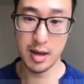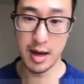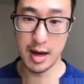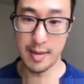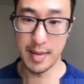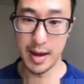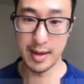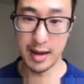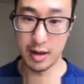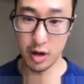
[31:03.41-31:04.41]
And
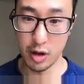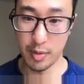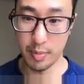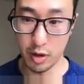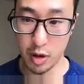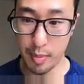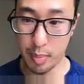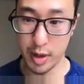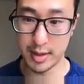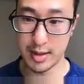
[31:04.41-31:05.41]
then, you know, the dot
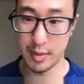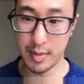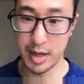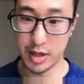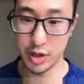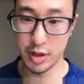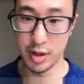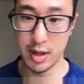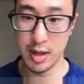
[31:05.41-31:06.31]
points that we mentioned.